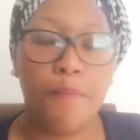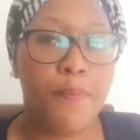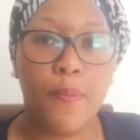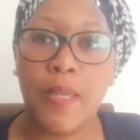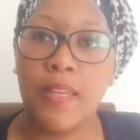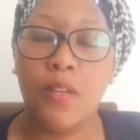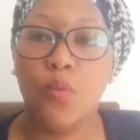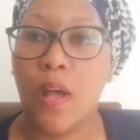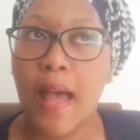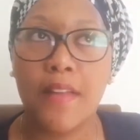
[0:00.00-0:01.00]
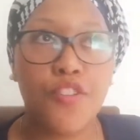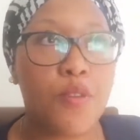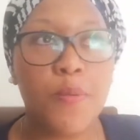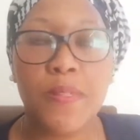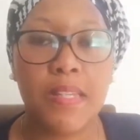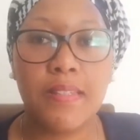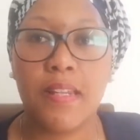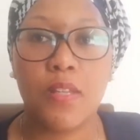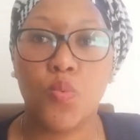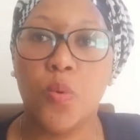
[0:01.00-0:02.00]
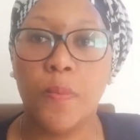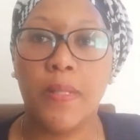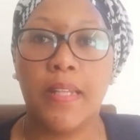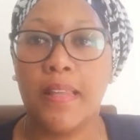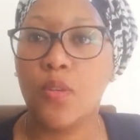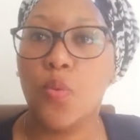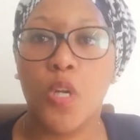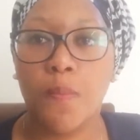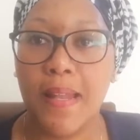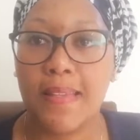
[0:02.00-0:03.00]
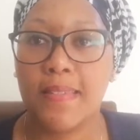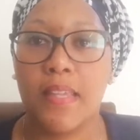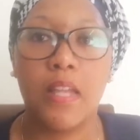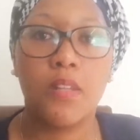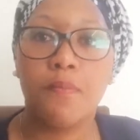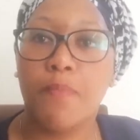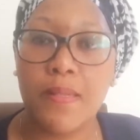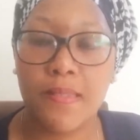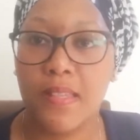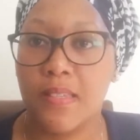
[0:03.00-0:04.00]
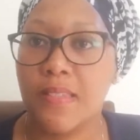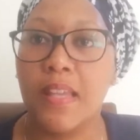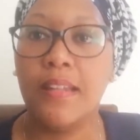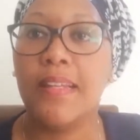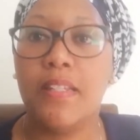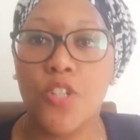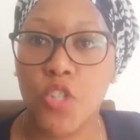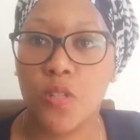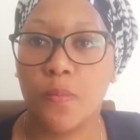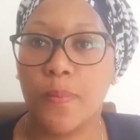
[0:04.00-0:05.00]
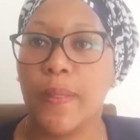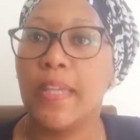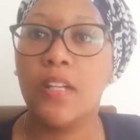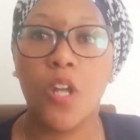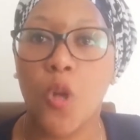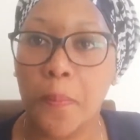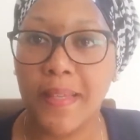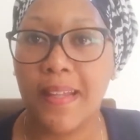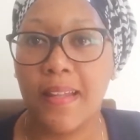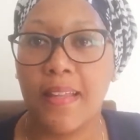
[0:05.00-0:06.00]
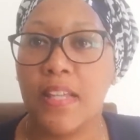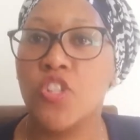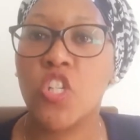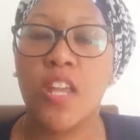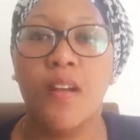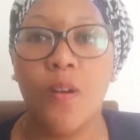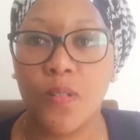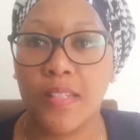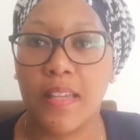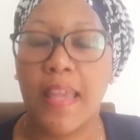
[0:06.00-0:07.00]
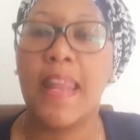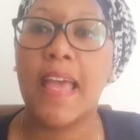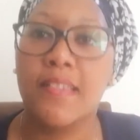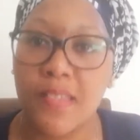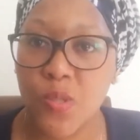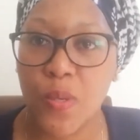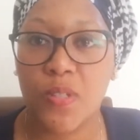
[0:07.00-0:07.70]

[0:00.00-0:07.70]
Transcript: be underrepresented as women in the workplace, in business, in leadership, economically, in shareholding, in access to